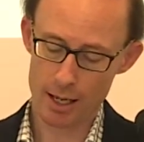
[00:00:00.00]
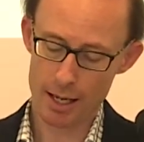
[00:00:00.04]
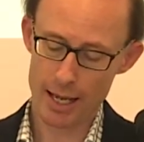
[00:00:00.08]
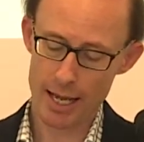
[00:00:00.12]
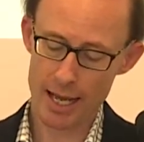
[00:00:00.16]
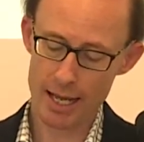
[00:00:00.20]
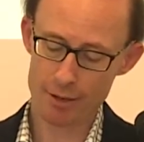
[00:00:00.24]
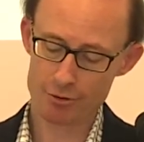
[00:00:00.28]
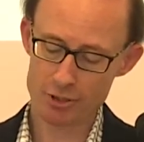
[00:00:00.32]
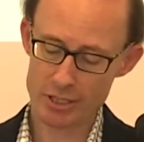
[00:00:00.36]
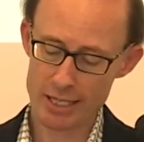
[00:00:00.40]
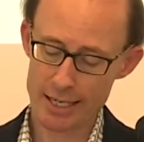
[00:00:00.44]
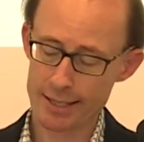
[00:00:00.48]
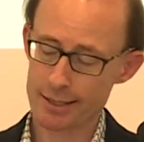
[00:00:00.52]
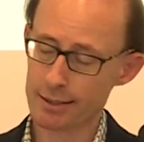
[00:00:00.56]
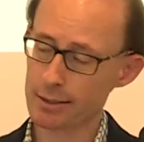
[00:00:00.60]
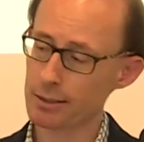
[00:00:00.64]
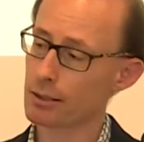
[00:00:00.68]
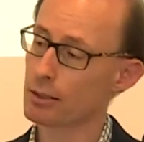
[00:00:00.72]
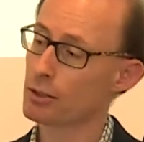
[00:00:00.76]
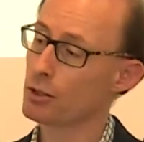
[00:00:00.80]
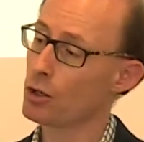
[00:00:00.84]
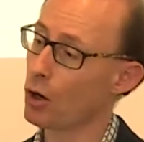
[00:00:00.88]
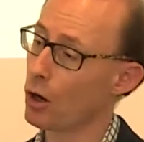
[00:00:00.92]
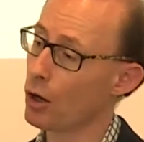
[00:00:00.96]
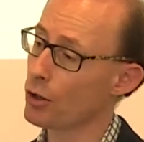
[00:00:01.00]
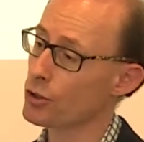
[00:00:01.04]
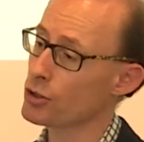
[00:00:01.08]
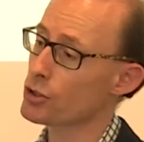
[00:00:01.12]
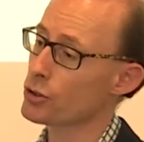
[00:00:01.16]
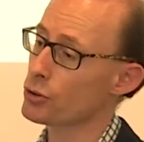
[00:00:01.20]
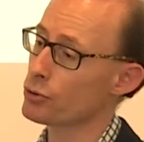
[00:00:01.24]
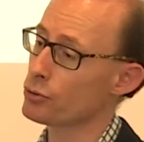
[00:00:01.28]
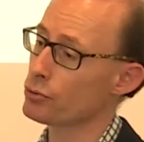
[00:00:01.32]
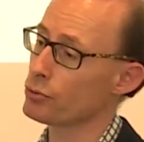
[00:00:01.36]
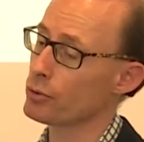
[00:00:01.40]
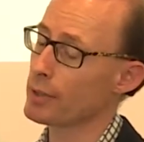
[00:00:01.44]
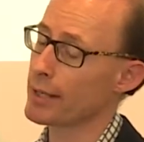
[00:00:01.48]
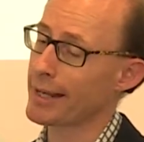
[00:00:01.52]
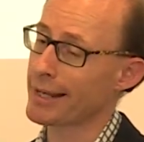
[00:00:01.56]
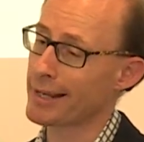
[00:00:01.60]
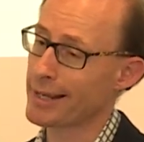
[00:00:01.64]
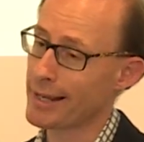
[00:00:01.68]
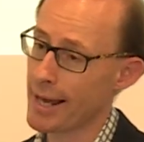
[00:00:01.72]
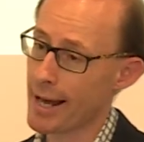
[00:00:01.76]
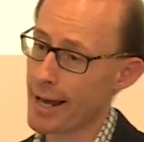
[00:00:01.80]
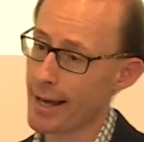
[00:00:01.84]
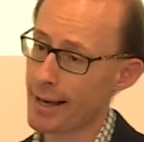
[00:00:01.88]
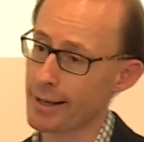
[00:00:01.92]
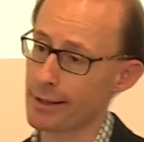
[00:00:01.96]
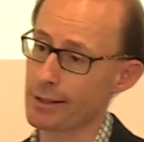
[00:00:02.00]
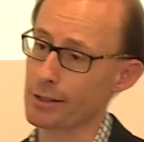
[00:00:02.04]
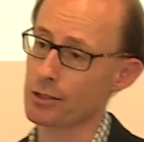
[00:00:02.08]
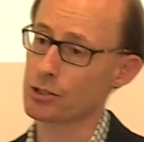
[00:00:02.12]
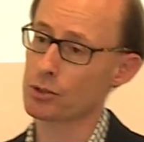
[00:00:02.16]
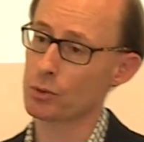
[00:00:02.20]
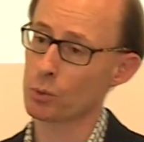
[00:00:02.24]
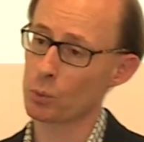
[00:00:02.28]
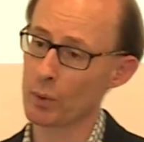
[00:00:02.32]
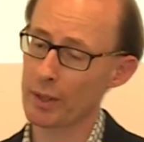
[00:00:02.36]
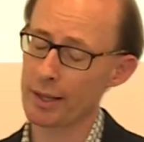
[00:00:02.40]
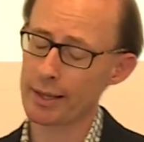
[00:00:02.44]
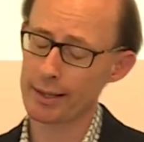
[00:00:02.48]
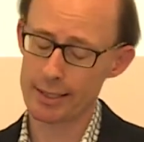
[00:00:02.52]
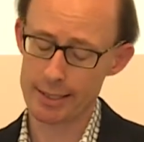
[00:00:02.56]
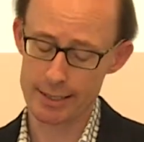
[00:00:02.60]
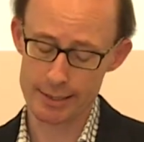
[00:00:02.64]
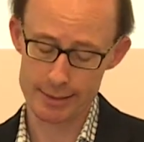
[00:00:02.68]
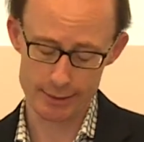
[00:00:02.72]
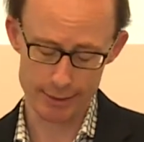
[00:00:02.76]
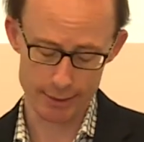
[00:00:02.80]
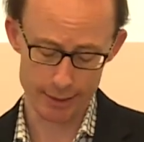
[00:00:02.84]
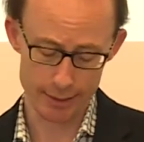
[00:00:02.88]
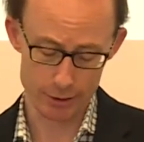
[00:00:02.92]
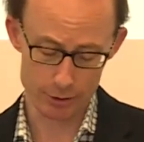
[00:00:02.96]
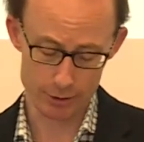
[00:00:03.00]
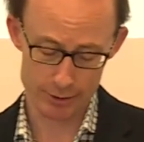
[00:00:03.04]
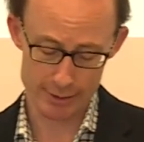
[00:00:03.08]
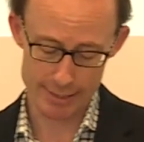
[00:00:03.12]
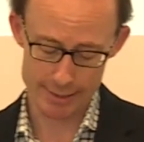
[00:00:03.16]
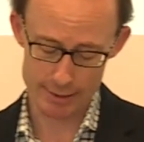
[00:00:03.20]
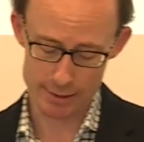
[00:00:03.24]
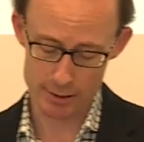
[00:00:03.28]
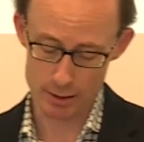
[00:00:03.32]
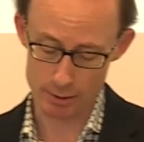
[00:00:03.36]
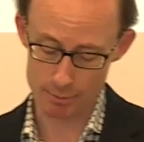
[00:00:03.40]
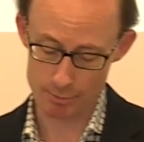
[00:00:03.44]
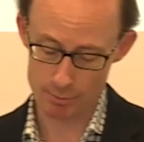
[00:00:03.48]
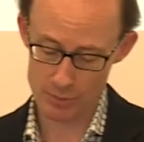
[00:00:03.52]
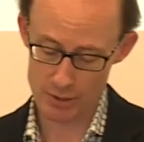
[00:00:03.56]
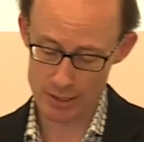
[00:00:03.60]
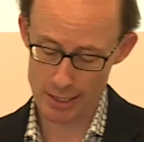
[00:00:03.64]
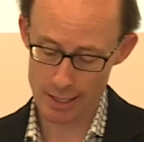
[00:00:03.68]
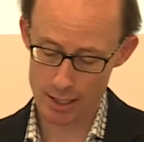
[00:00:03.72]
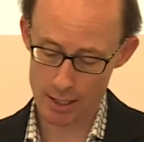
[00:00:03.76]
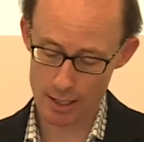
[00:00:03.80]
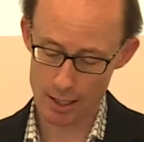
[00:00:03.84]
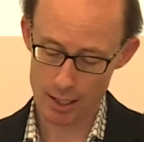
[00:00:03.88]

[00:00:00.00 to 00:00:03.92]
have tended not to engage with these legal systems,